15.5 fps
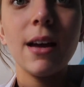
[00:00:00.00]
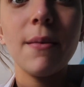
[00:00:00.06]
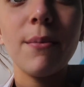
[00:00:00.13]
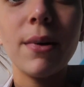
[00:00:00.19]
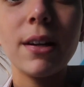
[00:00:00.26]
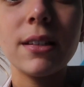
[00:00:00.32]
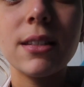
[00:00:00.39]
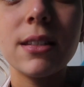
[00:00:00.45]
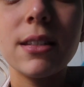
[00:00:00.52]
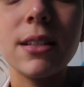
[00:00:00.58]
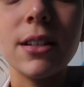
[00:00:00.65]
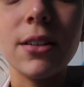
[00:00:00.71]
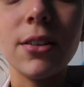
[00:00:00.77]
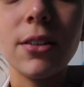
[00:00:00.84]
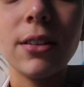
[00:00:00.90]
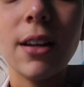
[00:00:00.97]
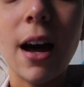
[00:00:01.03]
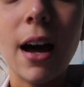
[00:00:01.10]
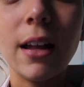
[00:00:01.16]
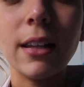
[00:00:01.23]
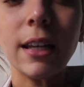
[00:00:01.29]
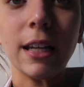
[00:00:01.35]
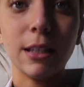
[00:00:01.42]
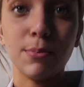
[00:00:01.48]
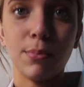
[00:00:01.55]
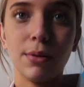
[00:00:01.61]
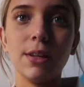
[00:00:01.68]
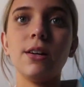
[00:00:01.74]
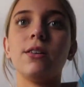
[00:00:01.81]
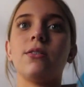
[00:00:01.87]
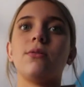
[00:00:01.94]
But it's still not, like it's
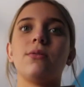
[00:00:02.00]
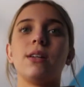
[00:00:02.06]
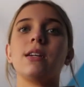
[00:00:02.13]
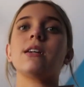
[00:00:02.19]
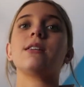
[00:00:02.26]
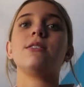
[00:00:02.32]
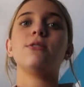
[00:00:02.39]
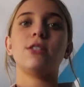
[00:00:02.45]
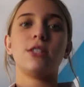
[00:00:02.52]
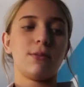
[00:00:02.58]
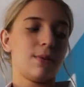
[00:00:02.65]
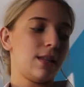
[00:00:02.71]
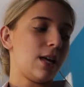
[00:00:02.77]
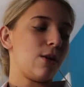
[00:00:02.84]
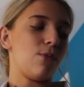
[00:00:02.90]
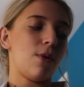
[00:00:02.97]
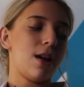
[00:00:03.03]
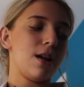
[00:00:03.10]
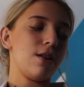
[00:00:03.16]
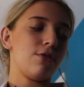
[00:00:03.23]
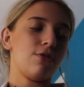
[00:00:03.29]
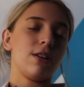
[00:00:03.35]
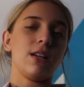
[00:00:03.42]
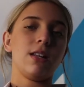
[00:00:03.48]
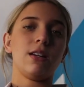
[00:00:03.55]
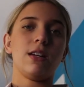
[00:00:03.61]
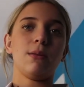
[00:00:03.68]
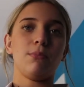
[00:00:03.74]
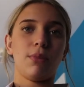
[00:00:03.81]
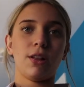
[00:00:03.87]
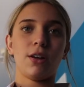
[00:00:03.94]
blue. Like it used to be like white, green,
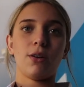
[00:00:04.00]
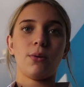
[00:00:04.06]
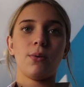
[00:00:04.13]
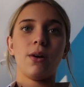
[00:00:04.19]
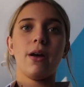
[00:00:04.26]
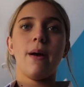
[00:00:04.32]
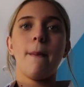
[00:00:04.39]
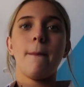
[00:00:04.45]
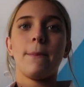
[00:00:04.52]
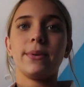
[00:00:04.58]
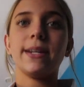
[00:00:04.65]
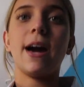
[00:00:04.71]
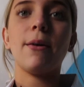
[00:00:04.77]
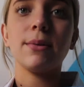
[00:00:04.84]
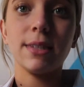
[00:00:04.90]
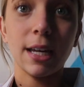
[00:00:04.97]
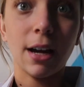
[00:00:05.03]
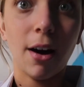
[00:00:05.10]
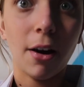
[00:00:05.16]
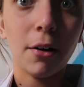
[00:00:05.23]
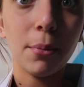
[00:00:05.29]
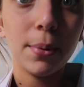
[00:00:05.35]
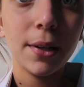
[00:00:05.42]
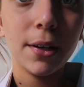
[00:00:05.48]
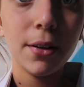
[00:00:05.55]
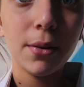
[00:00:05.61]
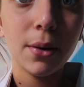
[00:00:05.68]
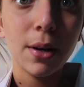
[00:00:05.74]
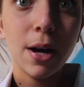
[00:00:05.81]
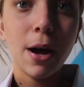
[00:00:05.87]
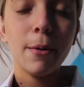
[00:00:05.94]
and blue. But now it's like all
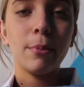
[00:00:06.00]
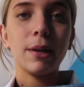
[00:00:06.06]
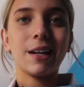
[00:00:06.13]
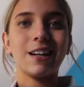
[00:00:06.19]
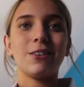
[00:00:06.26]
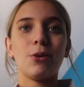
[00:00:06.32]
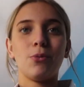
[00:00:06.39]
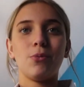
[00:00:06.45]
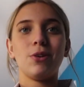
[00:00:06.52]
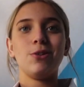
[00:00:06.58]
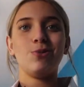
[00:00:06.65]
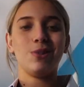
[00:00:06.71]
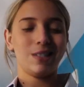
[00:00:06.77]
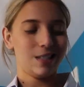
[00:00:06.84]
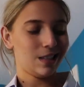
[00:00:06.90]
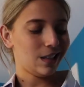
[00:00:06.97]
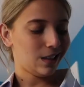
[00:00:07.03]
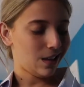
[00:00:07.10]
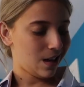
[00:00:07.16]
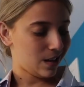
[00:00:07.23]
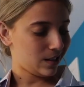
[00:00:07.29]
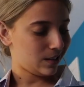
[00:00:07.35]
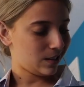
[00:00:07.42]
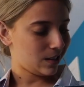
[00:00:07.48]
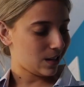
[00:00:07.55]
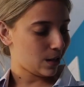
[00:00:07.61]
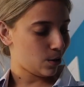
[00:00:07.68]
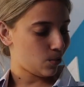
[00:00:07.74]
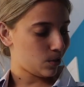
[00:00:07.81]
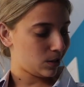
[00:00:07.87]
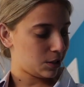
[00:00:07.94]
blue. But like I don't want you to see the lines. Like I
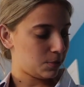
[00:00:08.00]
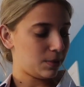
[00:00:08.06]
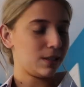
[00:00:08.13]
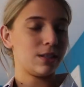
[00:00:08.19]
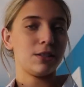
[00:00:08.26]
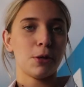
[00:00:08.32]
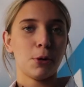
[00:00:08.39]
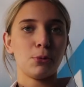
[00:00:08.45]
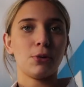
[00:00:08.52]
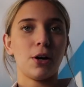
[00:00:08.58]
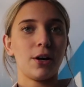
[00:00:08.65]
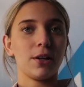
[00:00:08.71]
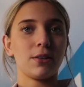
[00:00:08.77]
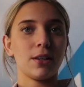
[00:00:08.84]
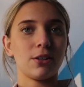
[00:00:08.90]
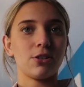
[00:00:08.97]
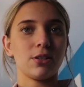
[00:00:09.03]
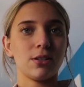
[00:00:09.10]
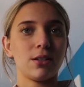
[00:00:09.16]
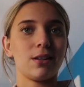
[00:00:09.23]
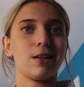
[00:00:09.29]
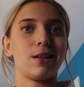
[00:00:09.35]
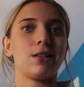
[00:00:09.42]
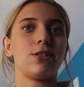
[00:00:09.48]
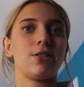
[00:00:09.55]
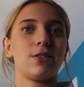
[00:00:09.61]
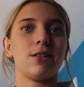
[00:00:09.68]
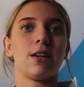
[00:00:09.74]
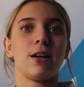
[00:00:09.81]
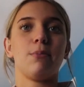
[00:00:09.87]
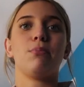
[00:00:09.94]
want it to be so dark that just like it's
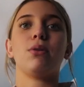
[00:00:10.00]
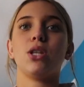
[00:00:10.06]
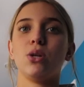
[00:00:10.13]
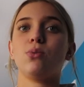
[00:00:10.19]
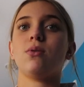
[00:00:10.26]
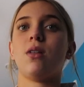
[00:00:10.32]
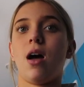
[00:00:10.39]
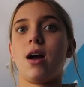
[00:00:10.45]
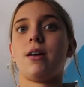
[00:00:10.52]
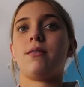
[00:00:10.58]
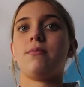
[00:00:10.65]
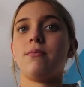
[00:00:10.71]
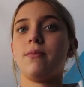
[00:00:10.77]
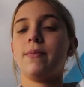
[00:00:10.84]
just like a blue line.